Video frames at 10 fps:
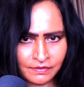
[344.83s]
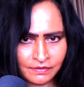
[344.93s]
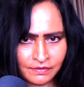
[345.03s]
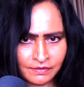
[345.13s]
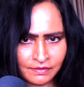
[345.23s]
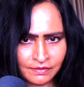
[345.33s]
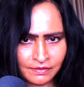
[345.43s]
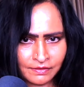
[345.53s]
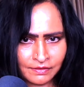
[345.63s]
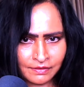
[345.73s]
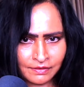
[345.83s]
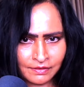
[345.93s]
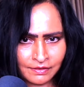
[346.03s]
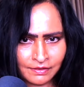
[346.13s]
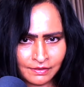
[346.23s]

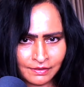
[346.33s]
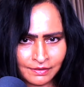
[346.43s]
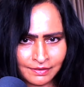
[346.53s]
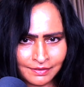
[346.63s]
(silence)